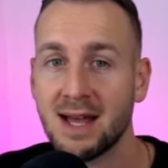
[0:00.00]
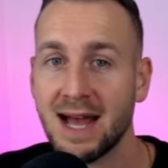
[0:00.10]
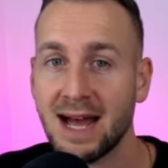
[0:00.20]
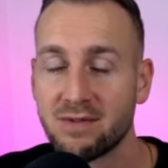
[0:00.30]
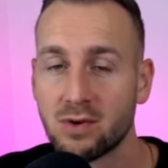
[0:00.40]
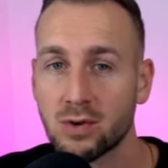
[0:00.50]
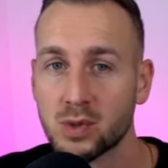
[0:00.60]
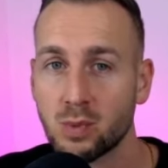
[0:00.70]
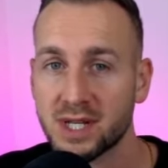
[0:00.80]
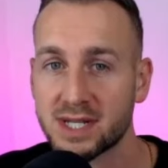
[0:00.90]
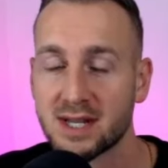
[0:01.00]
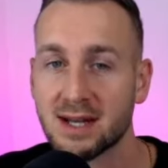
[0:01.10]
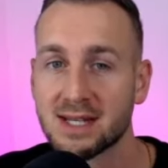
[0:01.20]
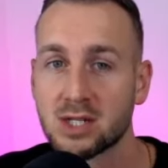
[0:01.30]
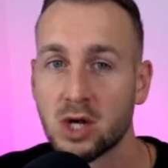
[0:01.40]
And of course, we'll
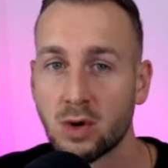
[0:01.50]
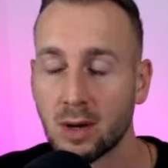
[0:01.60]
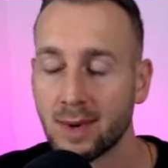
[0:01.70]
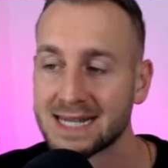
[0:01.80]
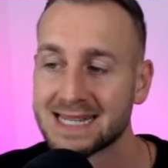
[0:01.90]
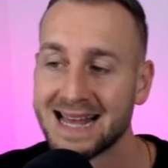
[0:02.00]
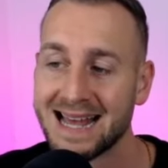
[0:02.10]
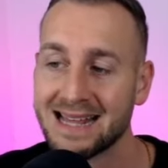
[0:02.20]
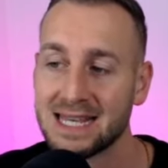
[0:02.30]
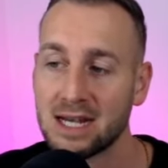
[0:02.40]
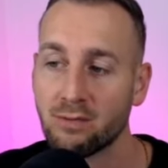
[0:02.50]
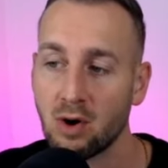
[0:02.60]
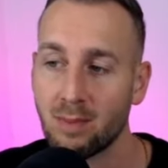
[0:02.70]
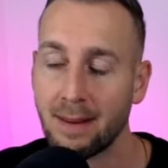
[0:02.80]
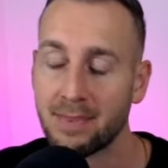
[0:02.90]
discuss tokenomics and the
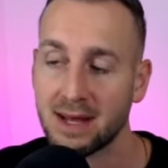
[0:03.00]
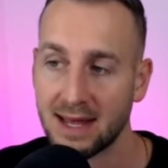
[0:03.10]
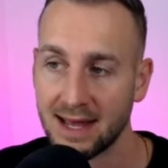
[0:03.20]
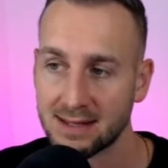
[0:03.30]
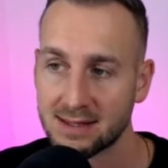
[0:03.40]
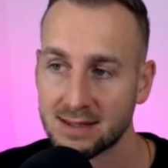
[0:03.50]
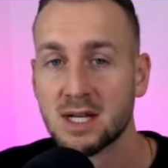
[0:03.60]
roadmap ahead.